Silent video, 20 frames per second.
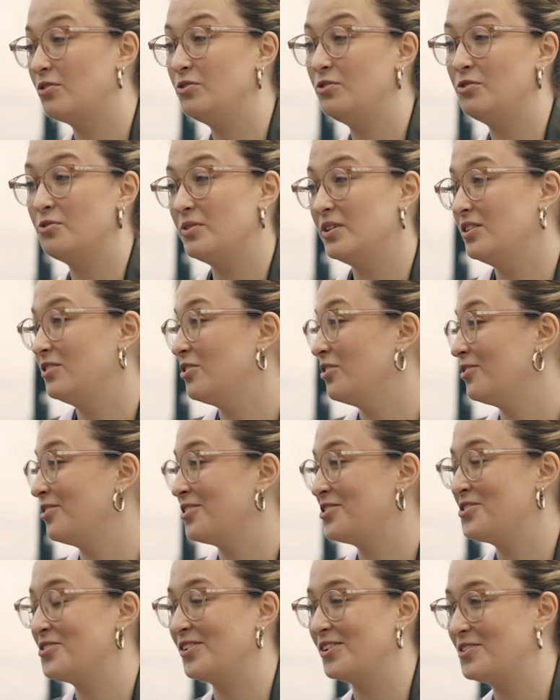new
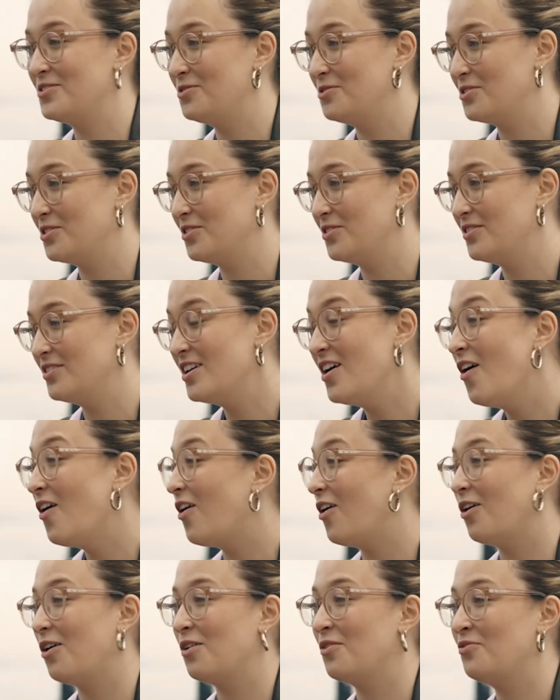international students,
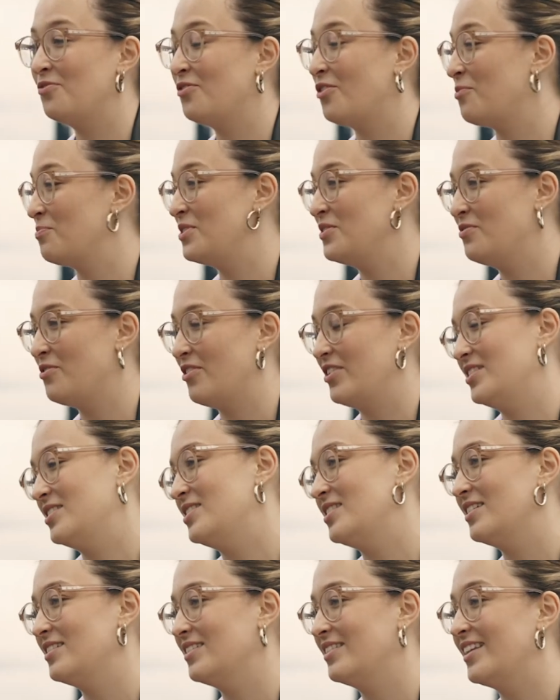or for me, for
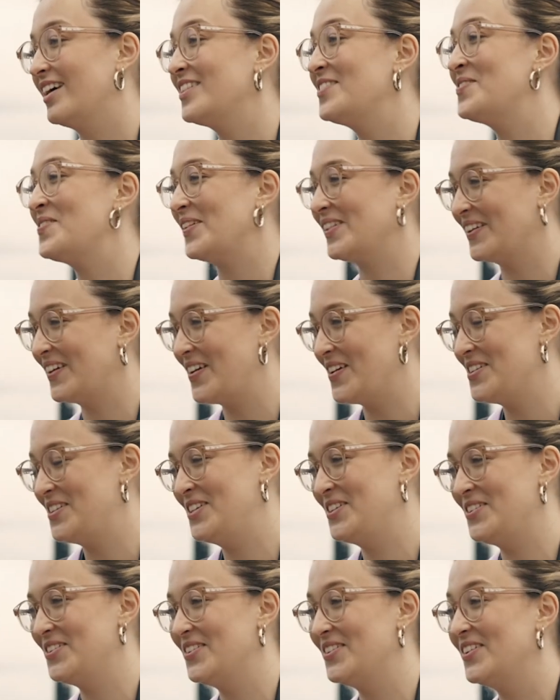instance, that will go
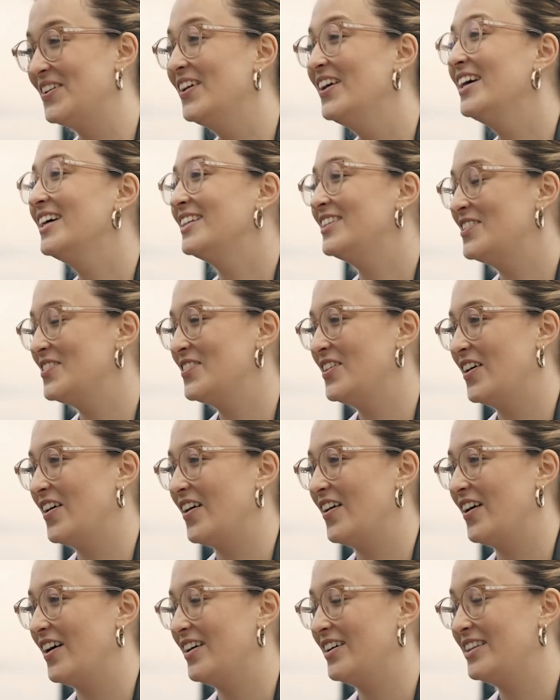to
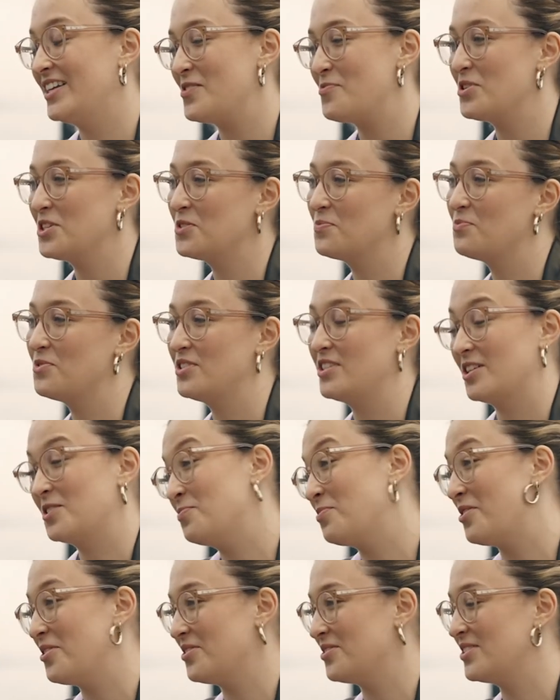an Erasmus
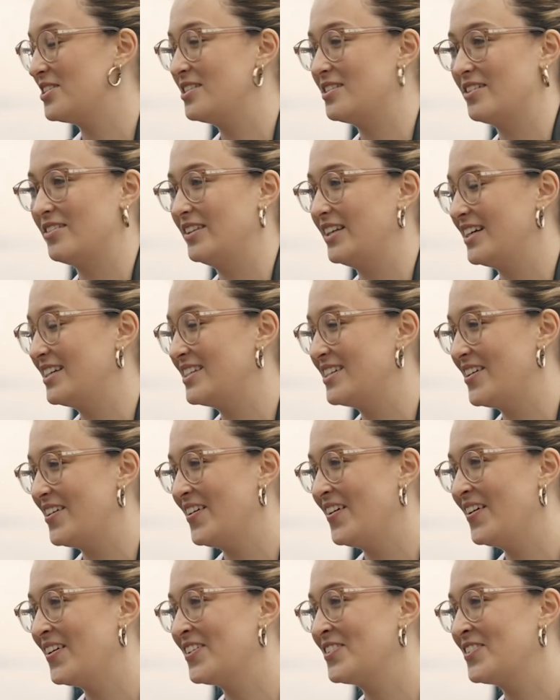experience next year?